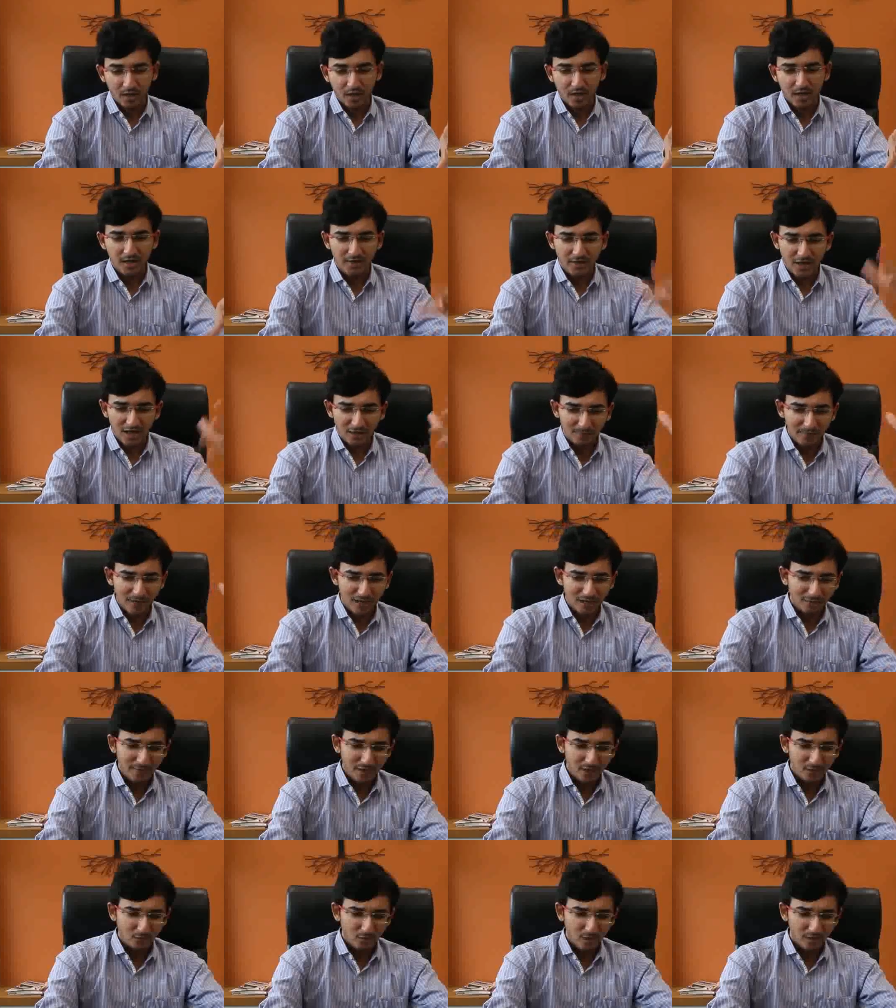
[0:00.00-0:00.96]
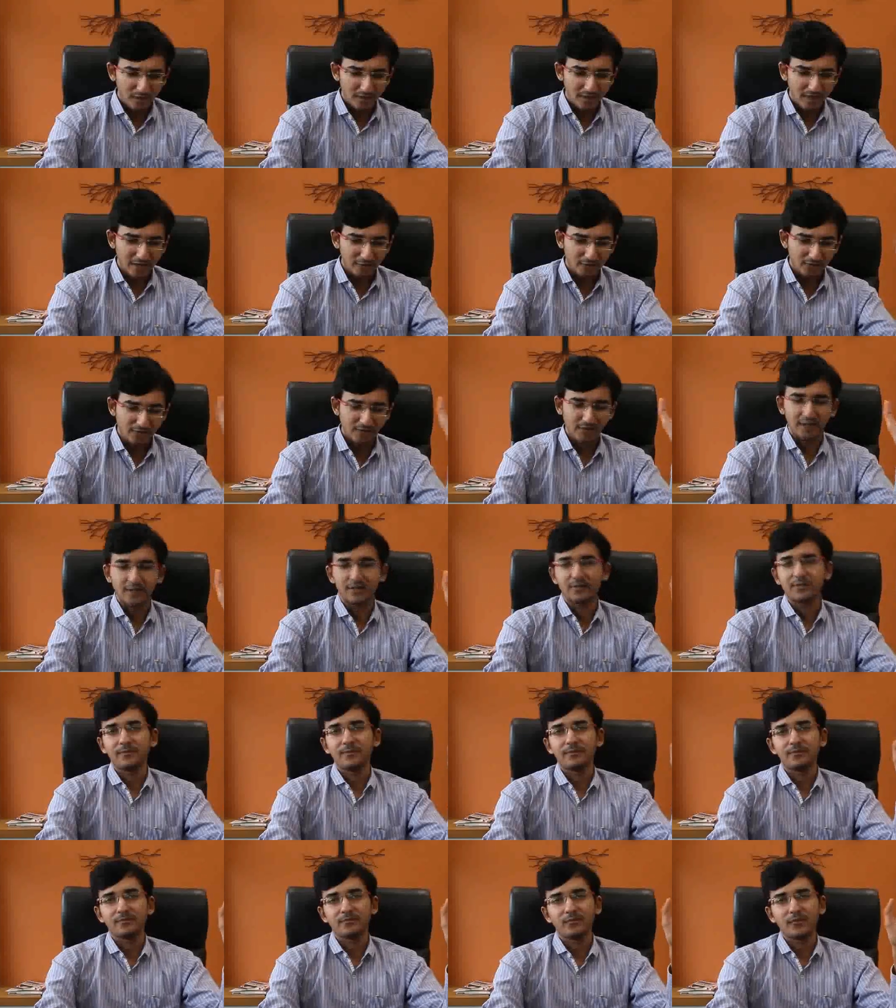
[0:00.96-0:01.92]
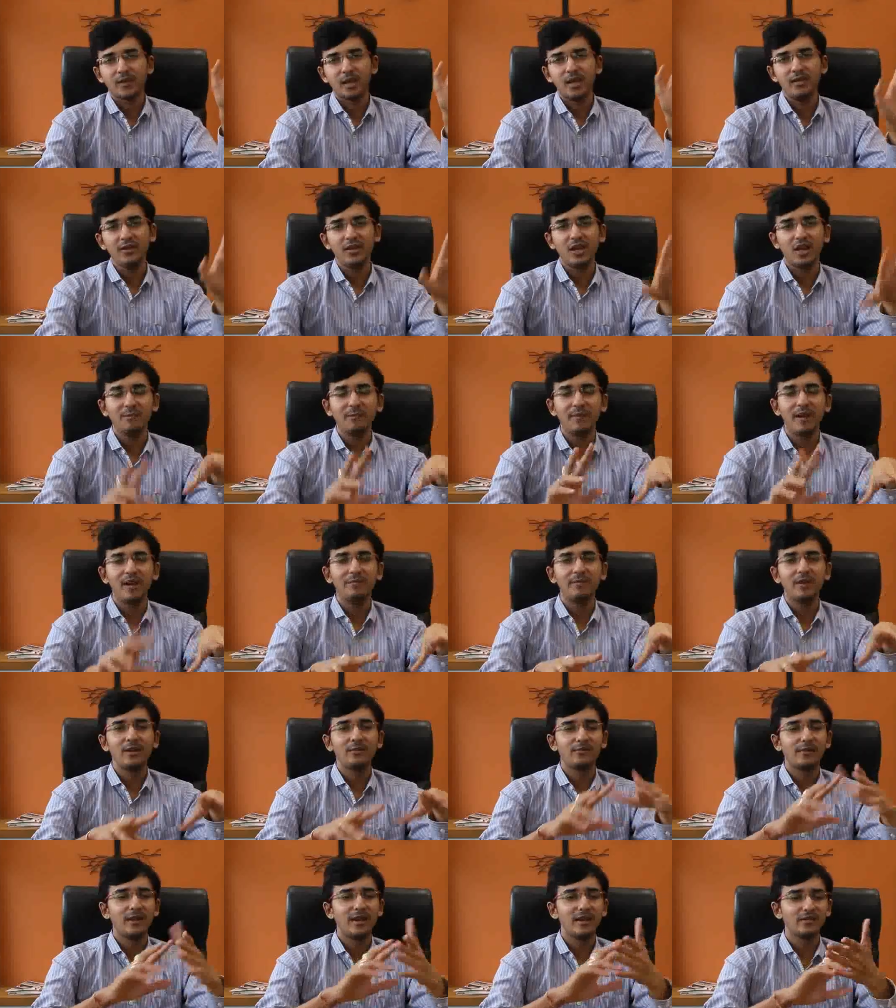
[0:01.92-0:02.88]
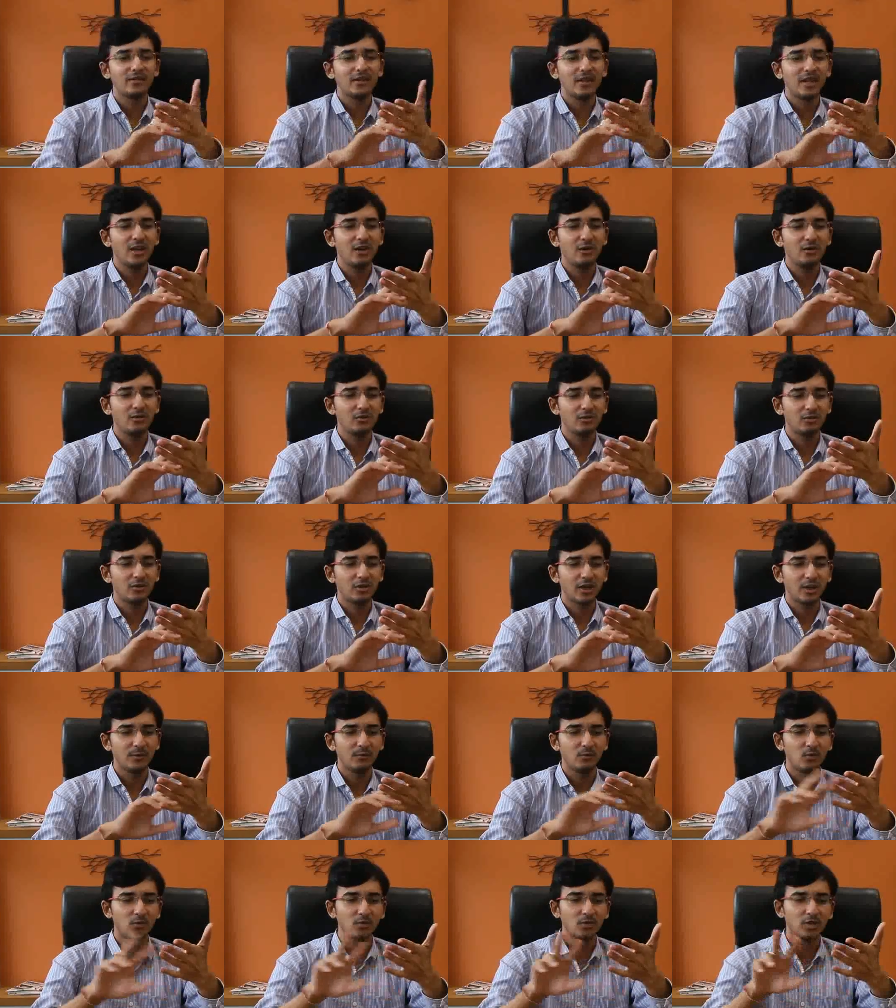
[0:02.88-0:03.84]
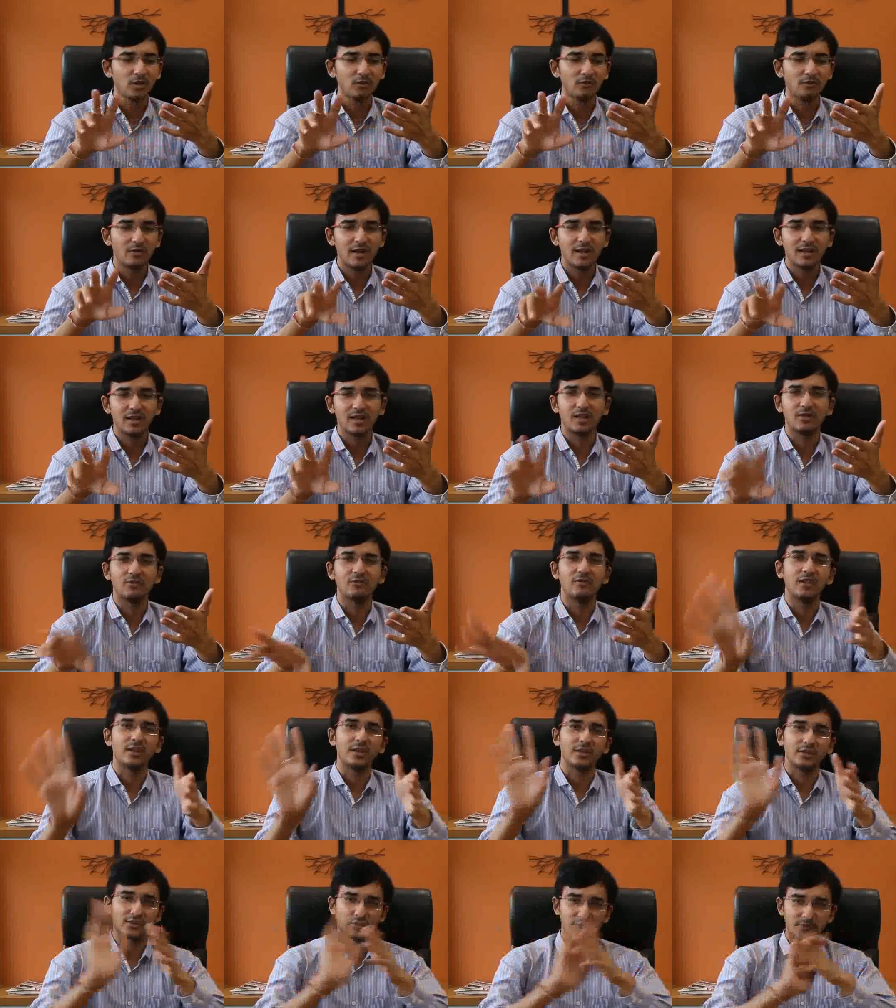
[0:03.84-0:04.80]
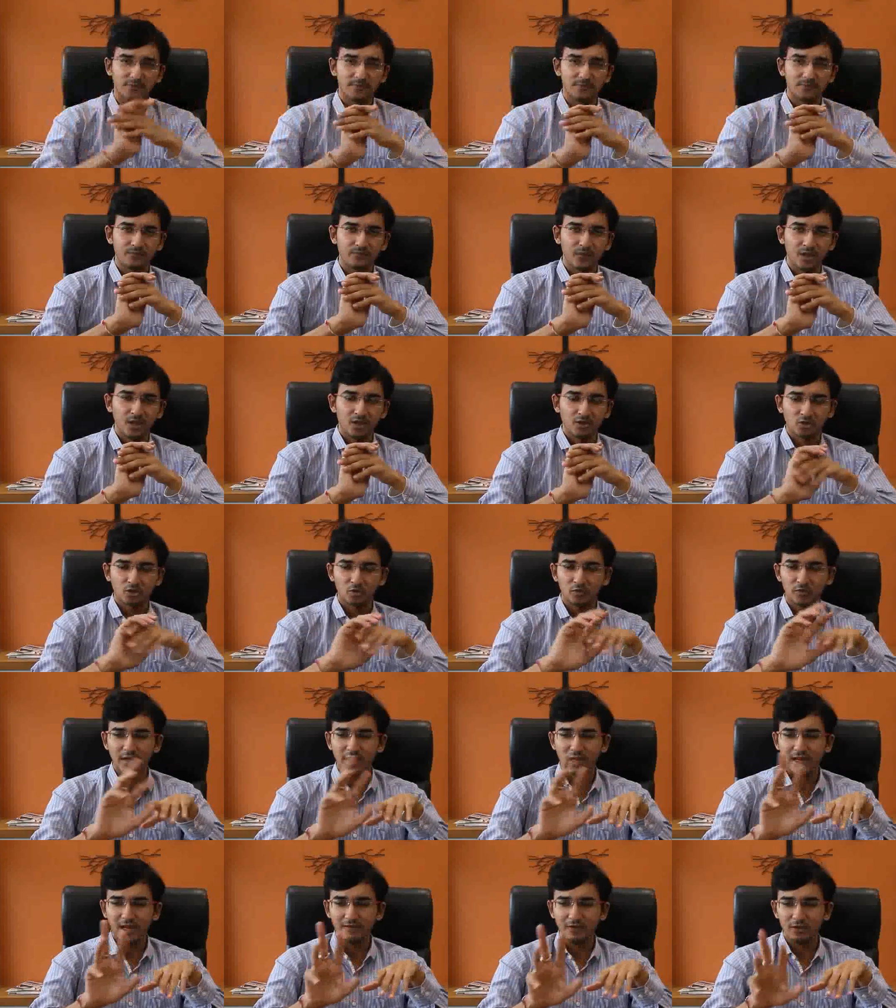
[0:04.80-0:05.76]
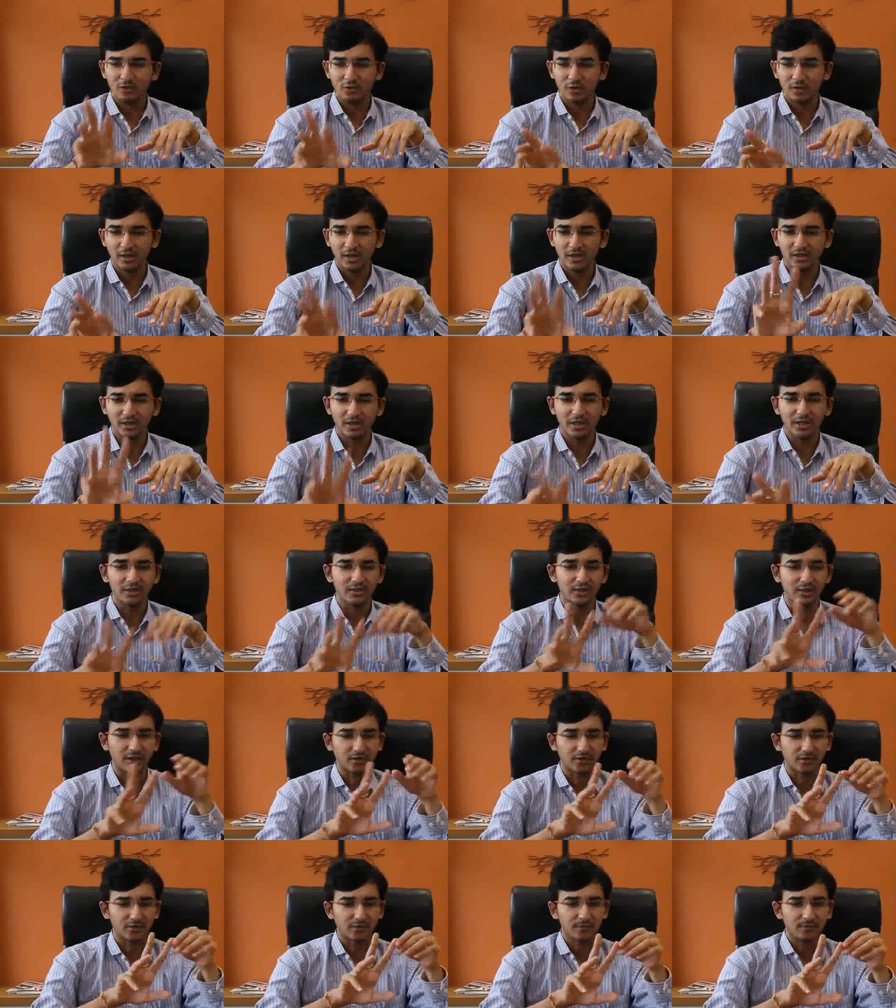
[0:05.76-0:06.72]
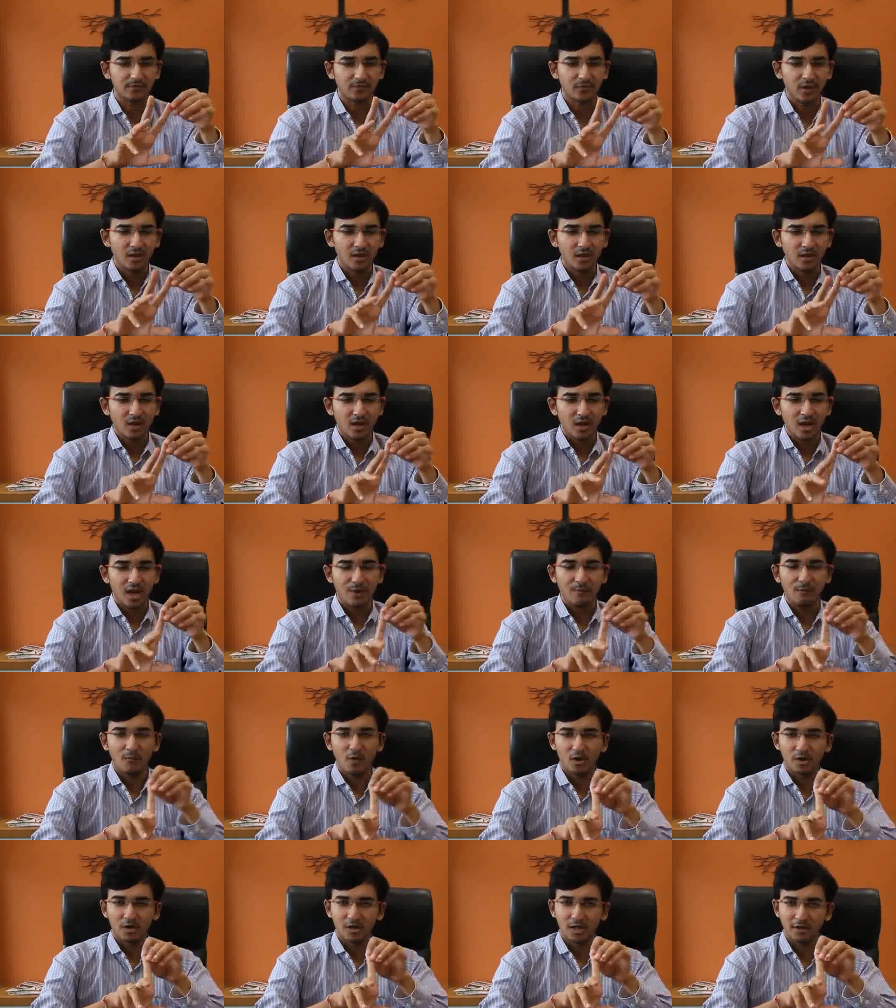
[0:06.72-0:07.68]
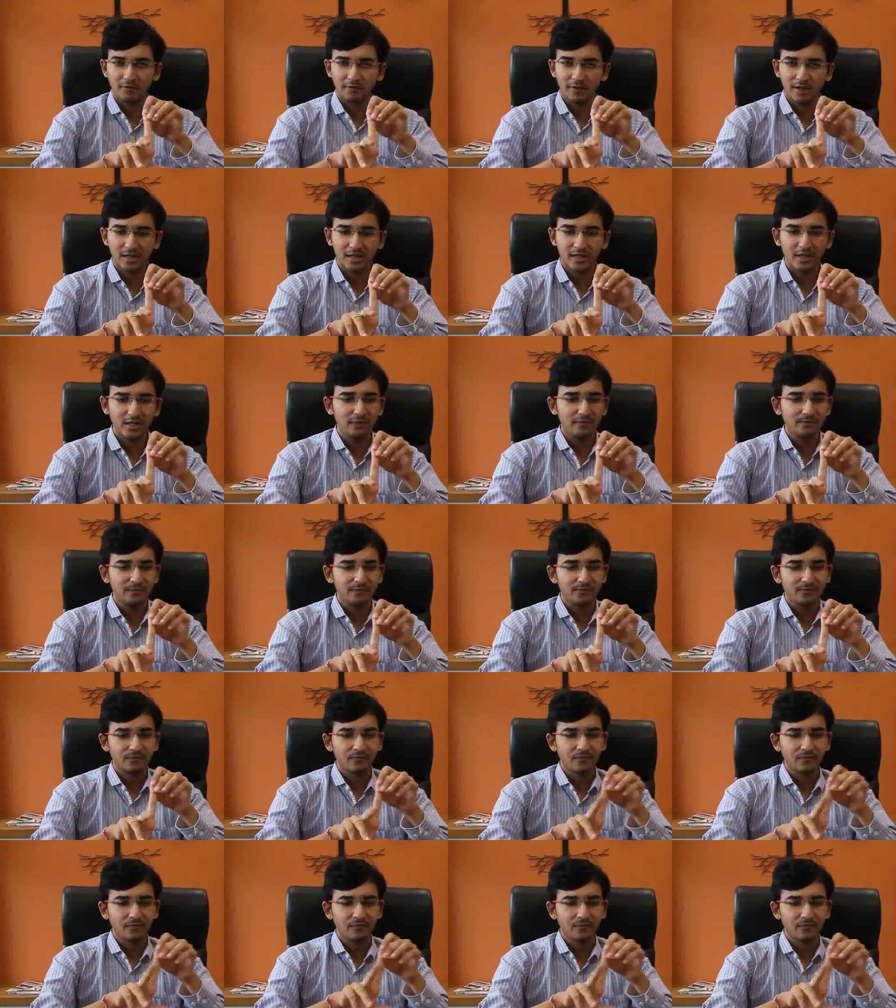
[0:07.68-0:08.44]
In the amendment, what they have said? In the amendment, friends, they have removed the word conveyance. So we are having only three things: a motor vehicle,